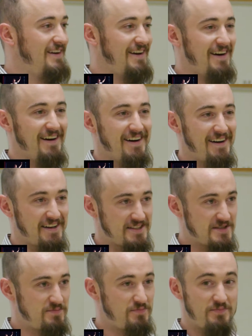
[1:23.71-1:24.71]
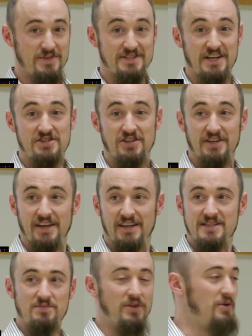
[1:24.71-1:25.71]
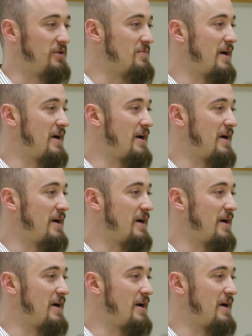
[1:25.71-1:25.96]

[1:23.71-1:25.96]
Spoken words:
I essentially exploded